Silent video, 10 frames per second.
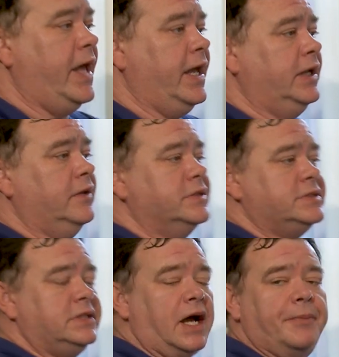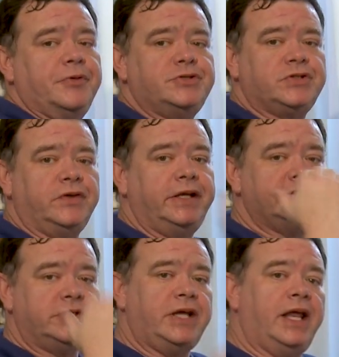that the top of the screen
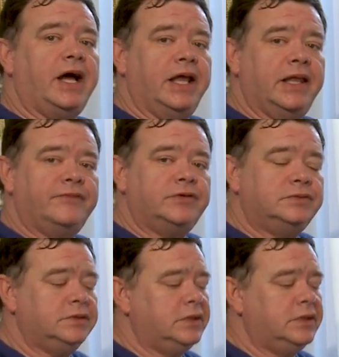is at, at eye level.